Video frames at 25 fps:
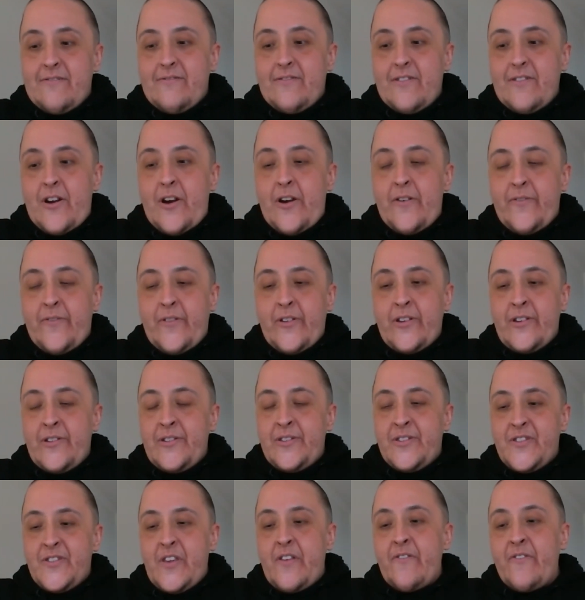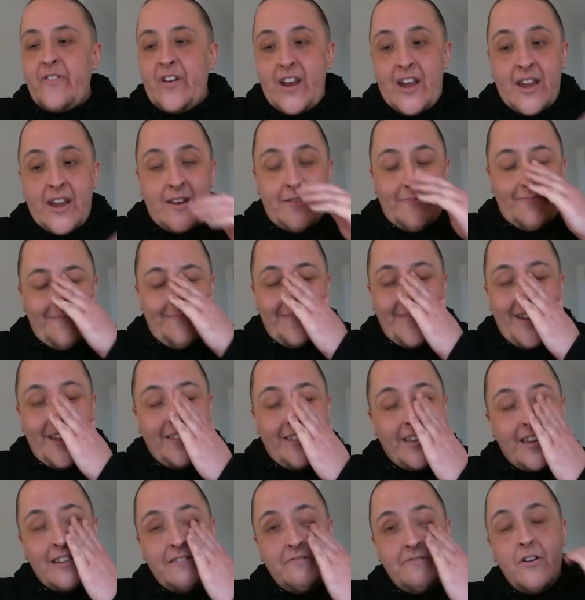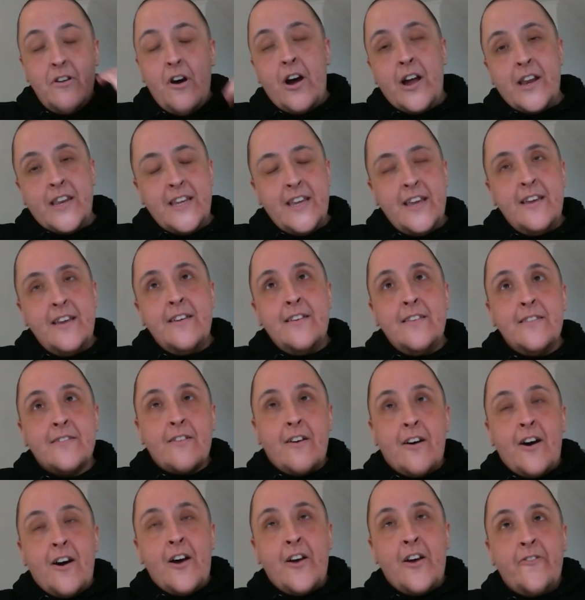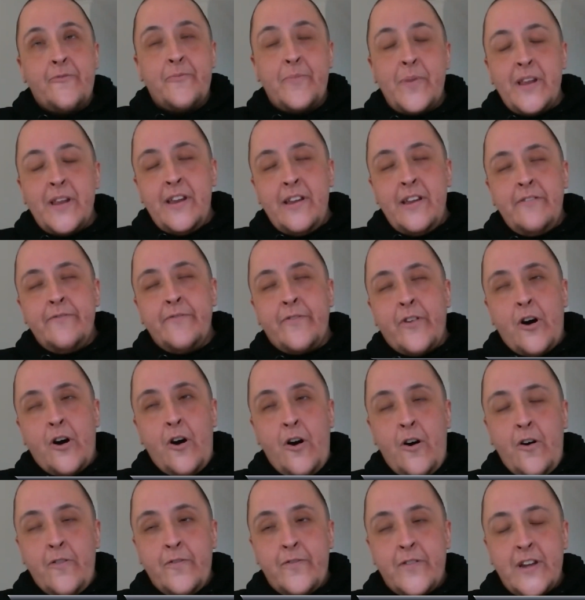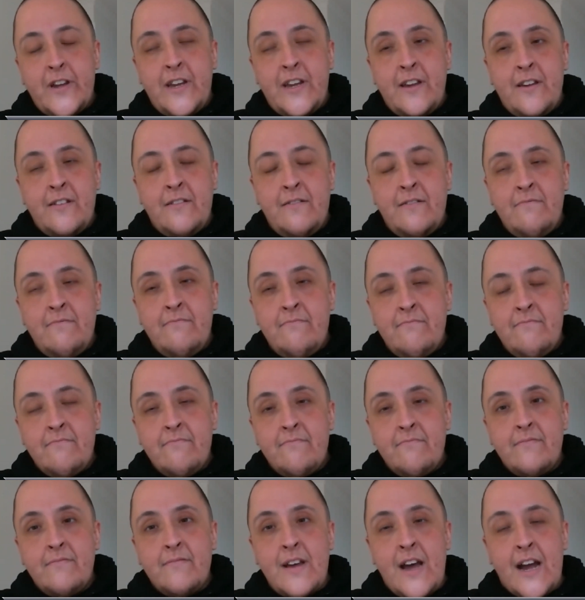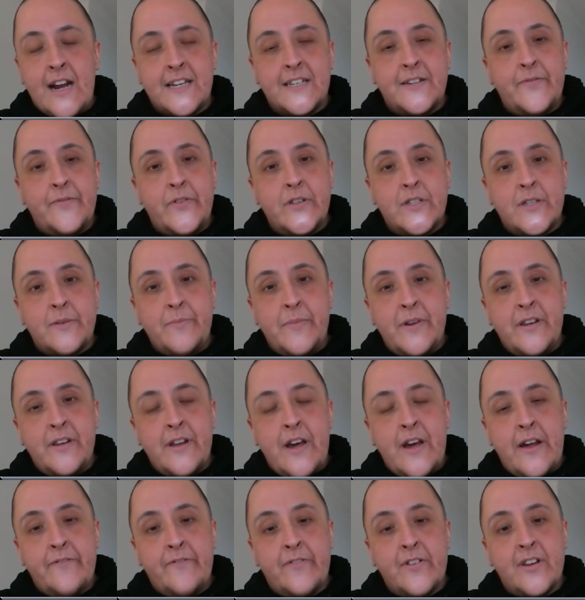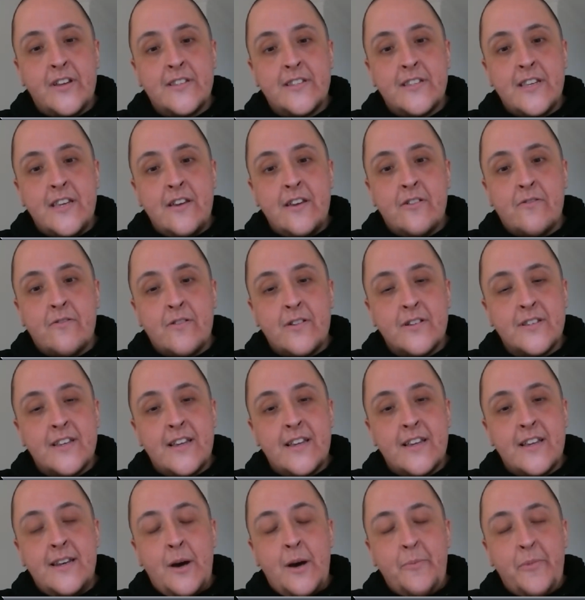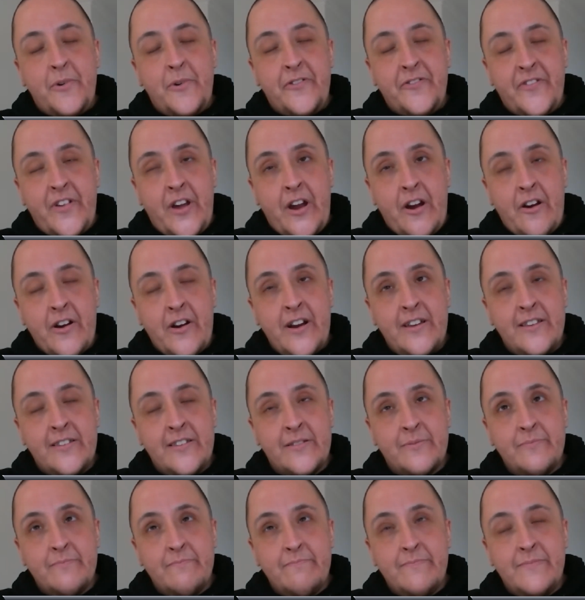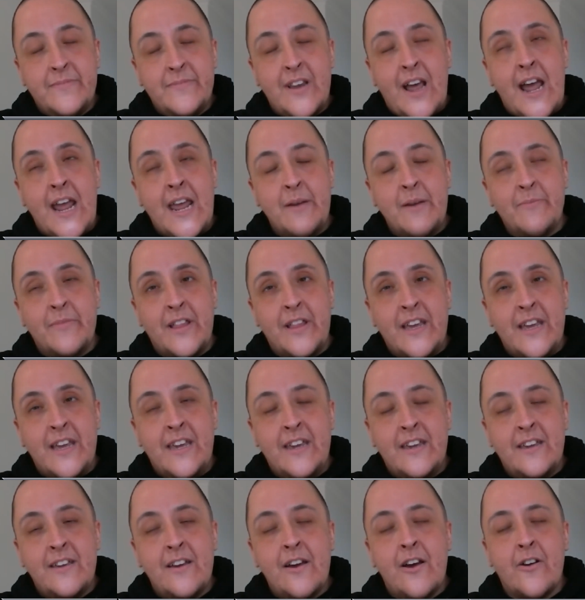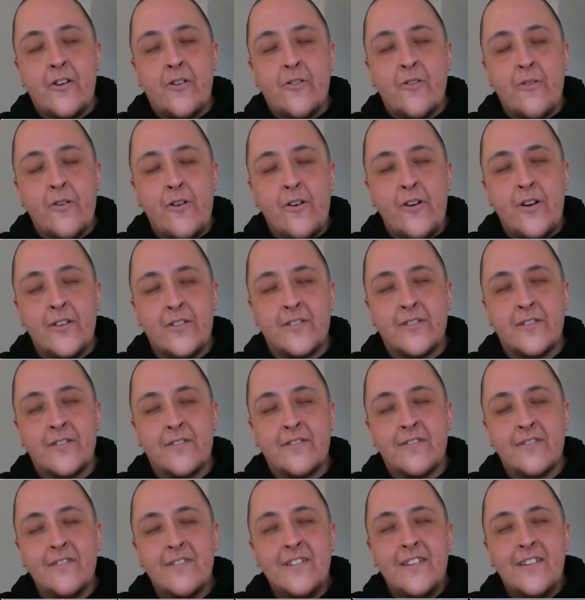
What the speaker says: over 7, 8, nearly 9 years, I've been involved in activism and advocacy across a number of areas, namely across